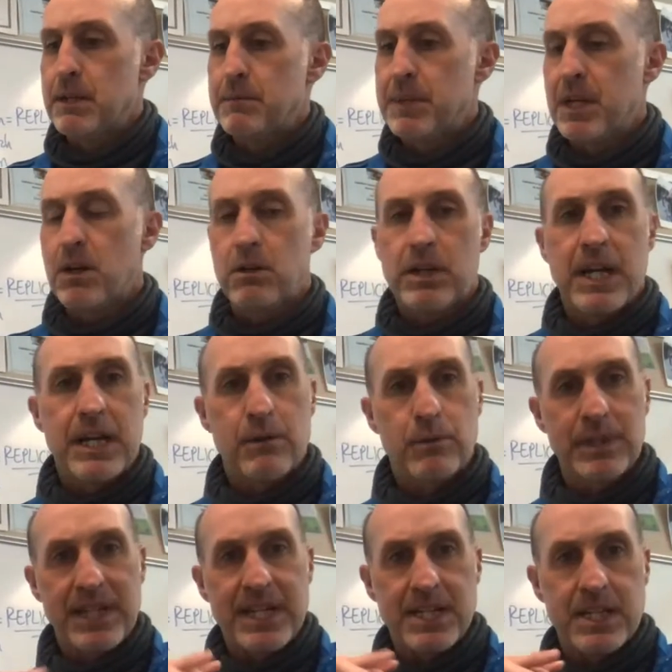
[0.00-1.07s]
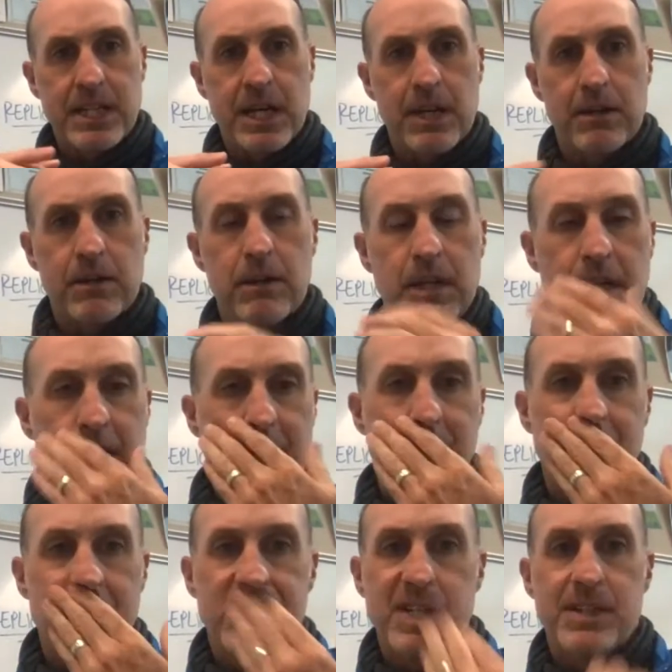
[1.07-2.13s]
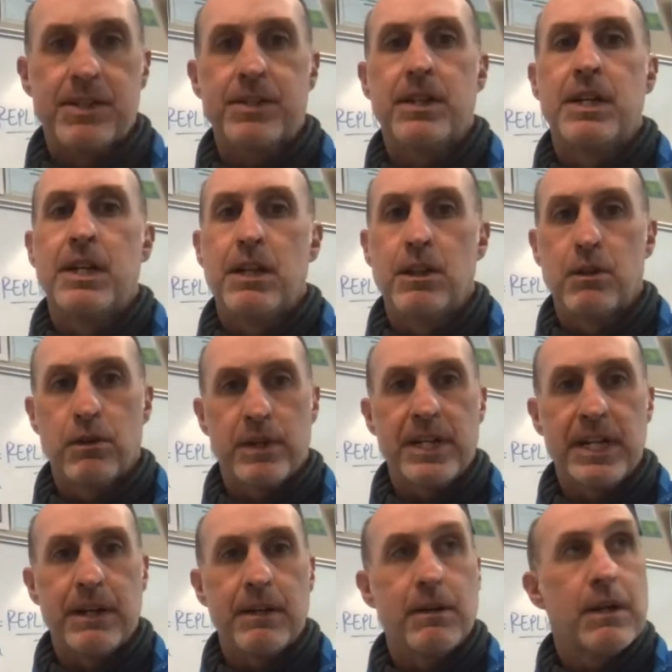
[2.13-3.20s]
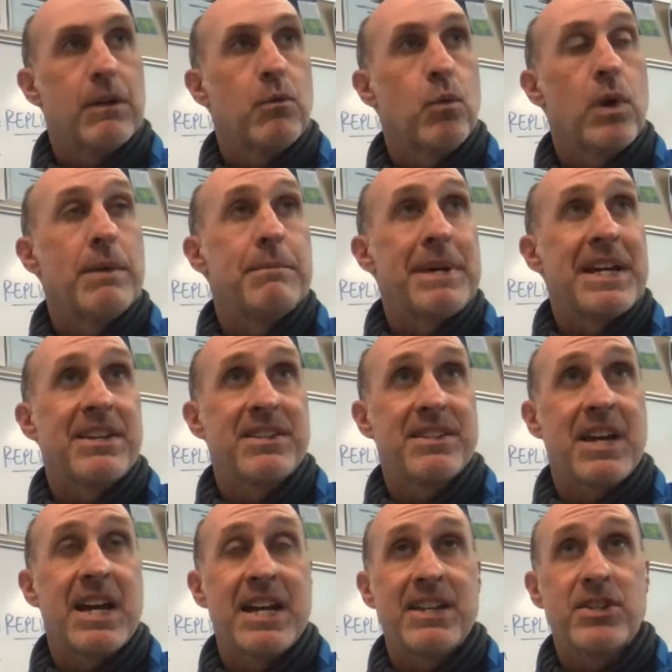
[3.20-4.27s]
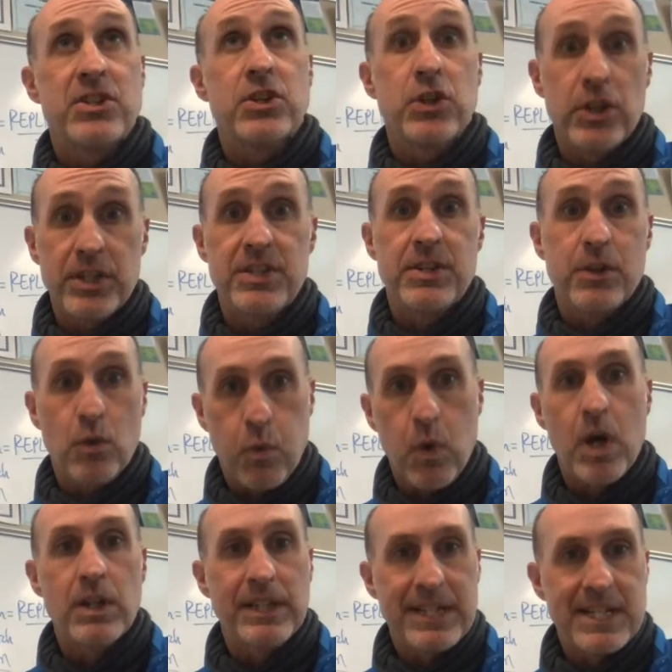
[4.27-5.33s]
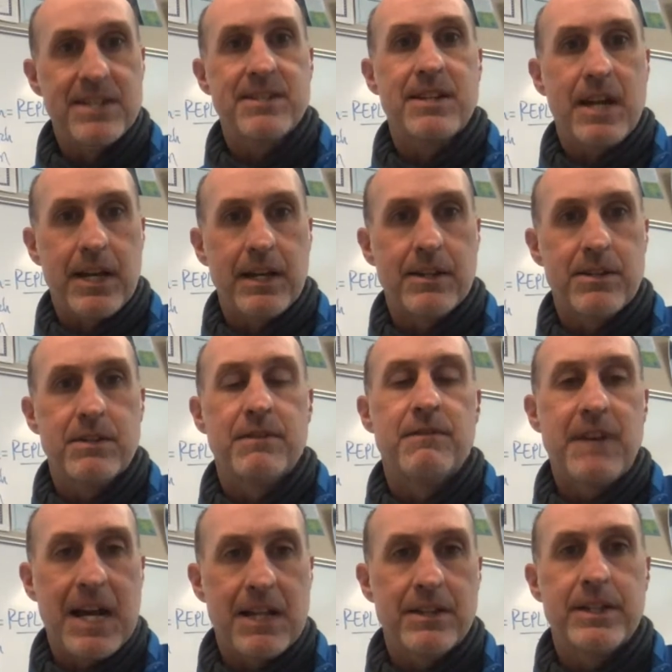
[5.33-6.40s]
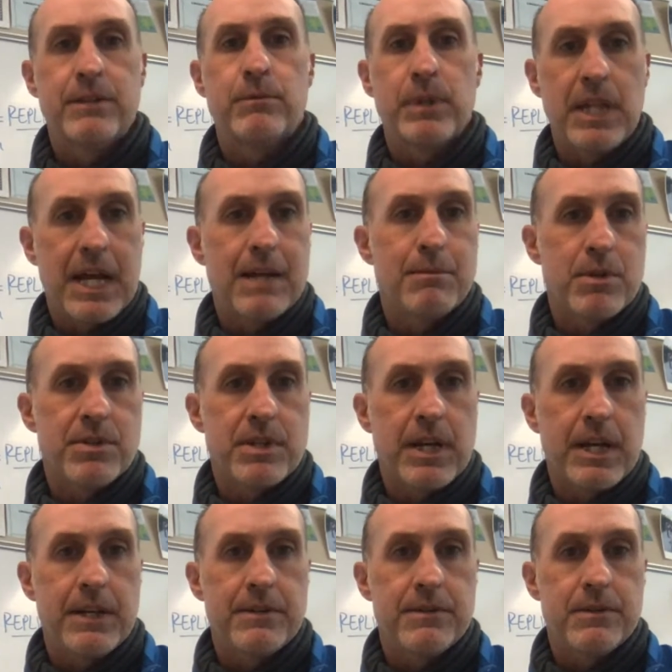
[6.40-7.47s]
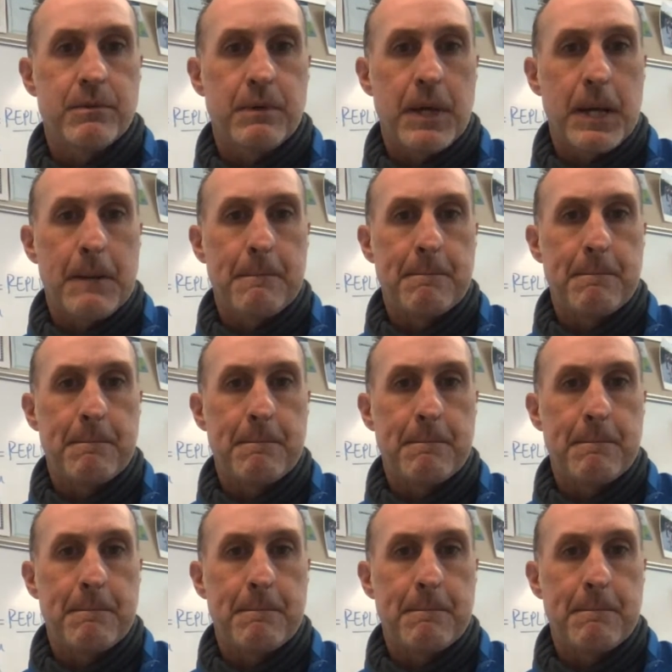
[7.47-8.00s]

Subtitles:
They all kind of relate together with just learning what makes science good quality science, valid and reliable science, okay?